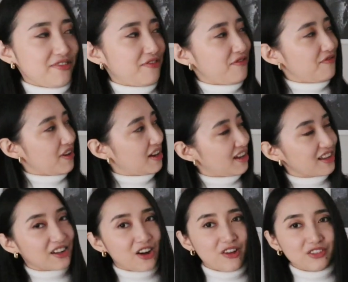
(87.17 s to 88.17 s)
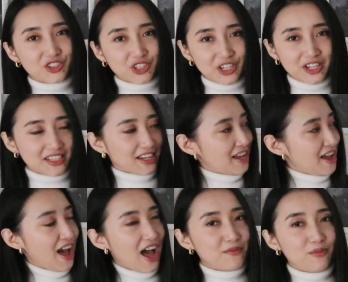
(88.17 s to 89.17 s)
fitted cotton shirt.
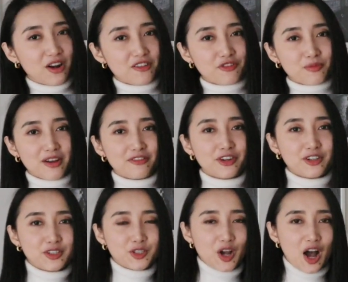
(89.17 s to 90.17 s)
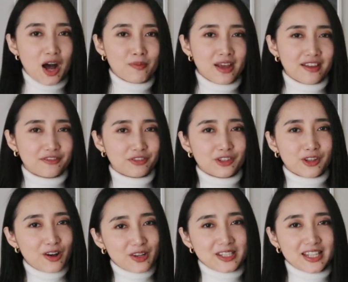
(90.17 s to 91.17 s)
I bought it for my first job, and for the
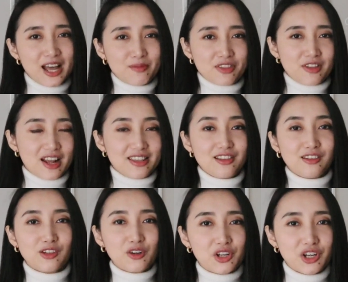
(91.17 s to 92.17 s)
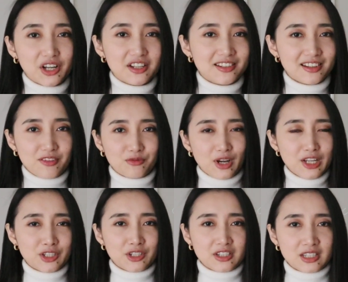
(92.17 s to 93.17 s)
longest time I thought I didn't look good in
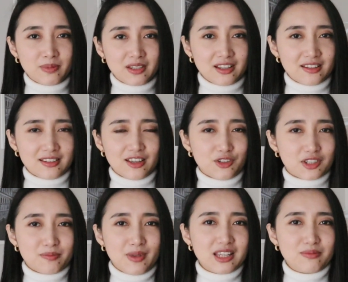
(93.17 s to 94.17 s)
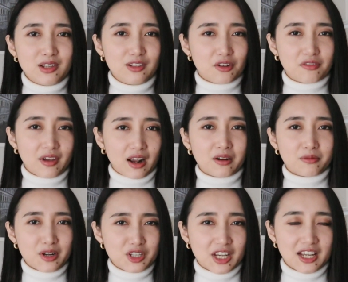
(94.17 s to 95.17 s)
white shirts because it just makes me look very
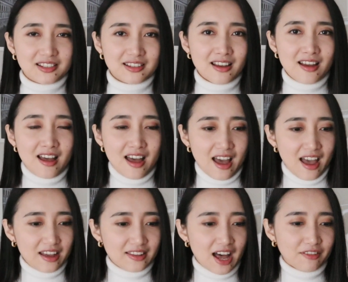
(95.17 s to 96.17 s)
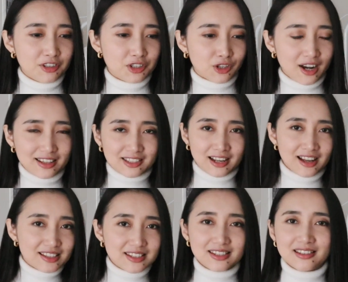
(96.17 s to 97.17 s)
rigid. And after trying
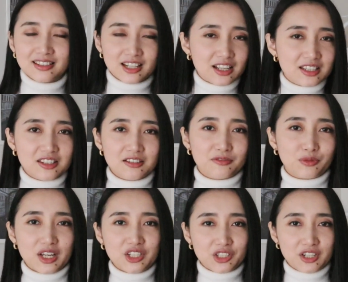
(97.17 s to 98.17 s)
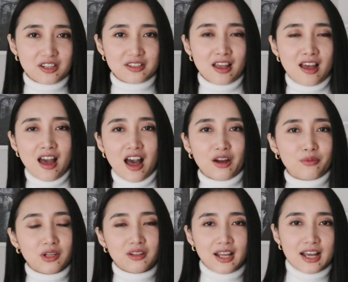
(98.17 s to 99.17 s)
tons and tons of white shirts, I
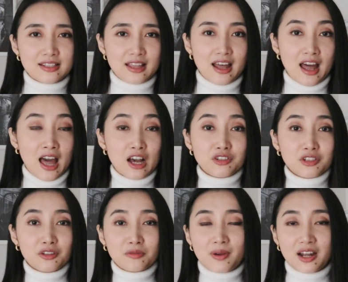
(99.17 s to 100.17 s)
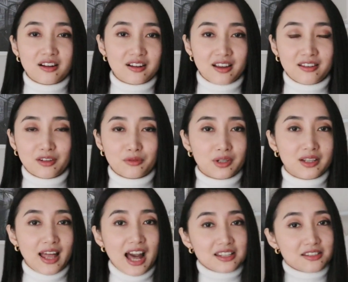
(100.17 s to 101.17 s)
realized that I actually look better in a
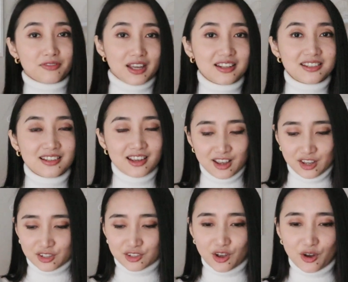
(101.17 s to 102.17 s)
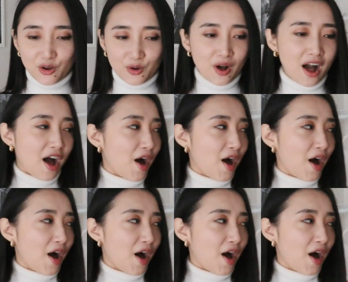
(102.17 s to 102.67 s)
relaxed fit. So